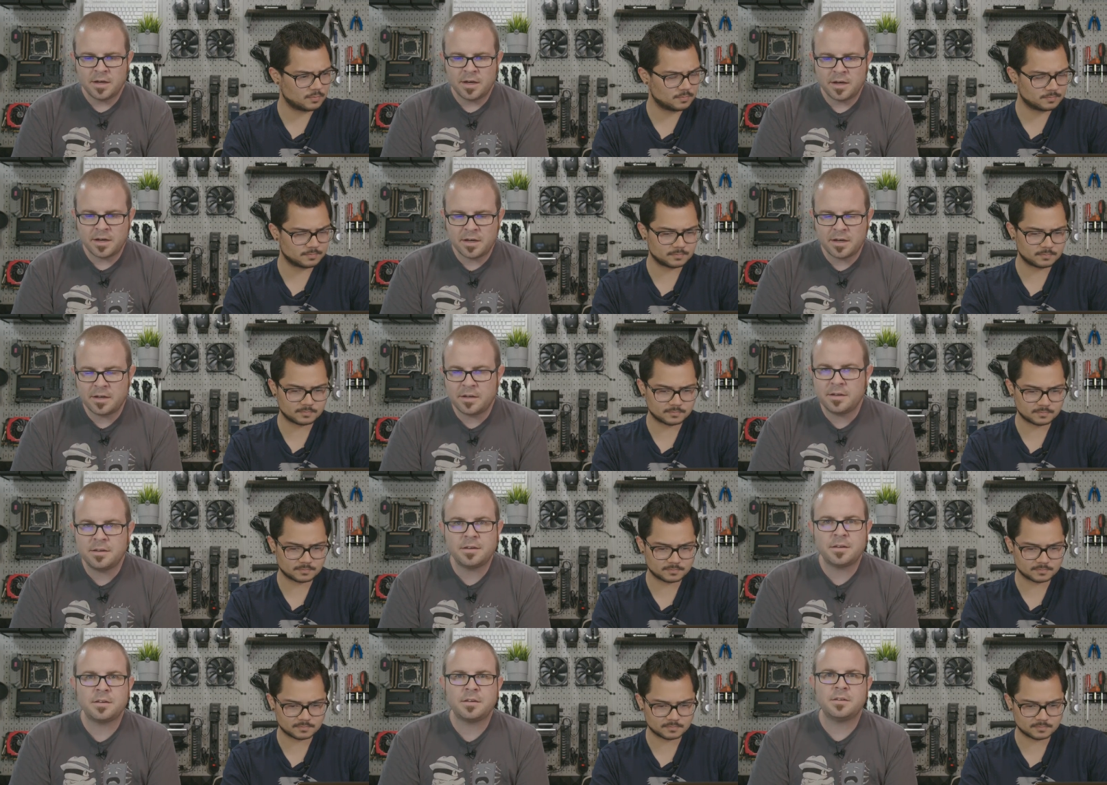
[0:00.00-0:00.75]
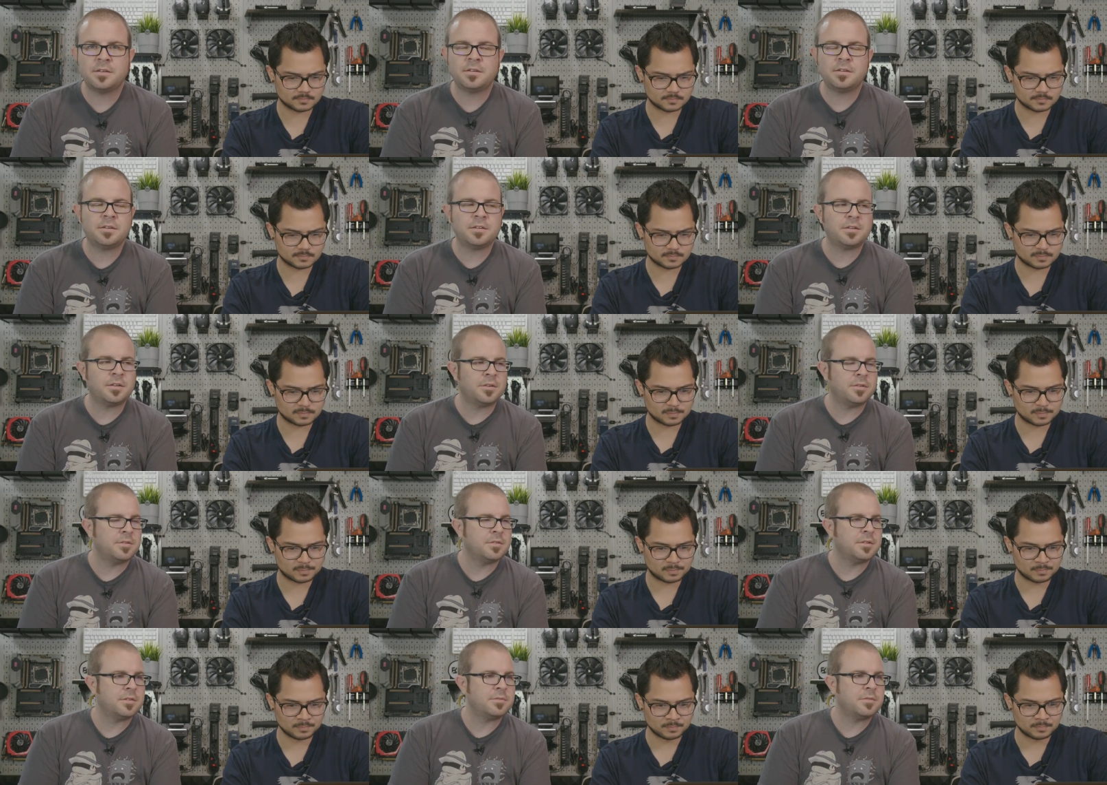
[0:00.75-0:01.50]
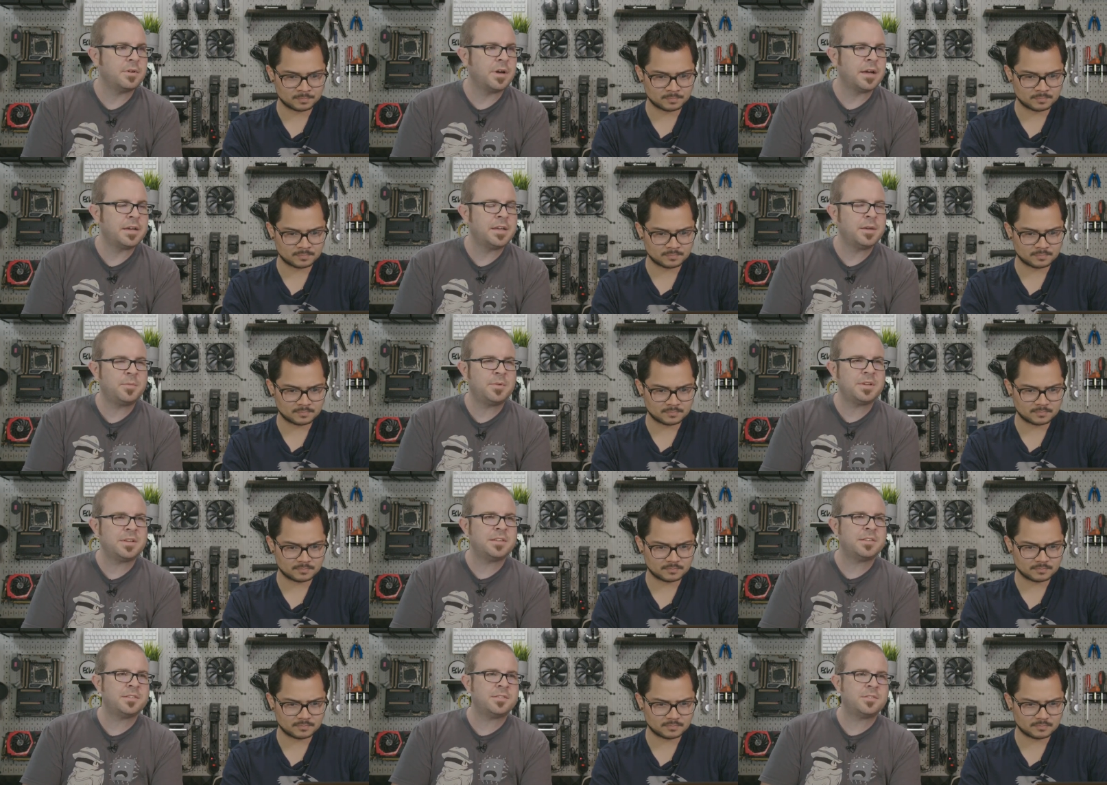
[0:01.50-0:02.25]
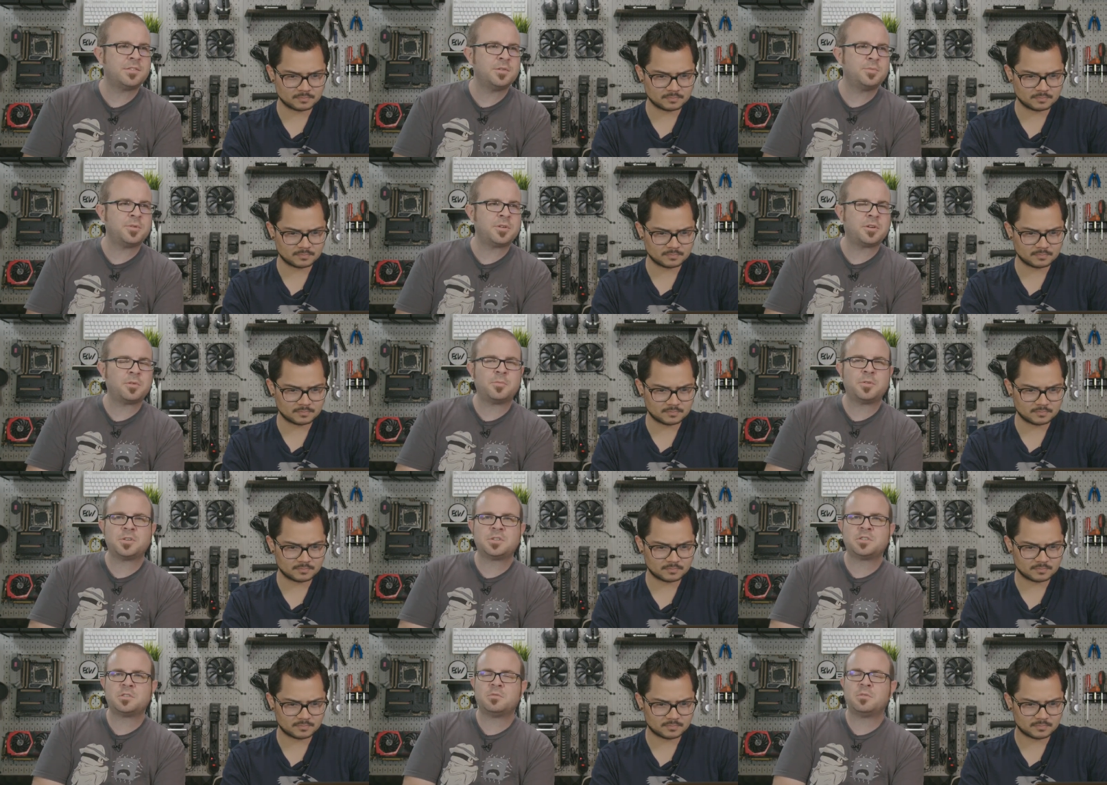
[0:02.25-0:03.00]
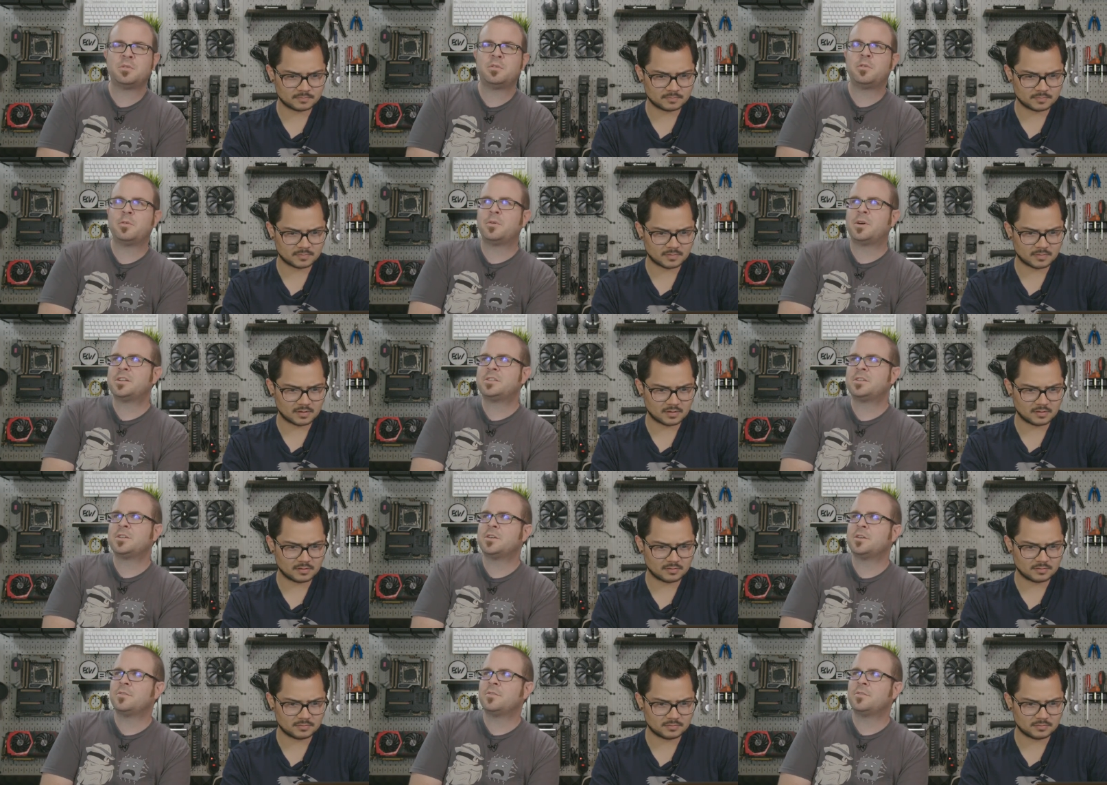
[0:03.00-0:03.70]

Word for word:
Speaker 1: Uh, you know, I keep getting this stupid commercial when we're watching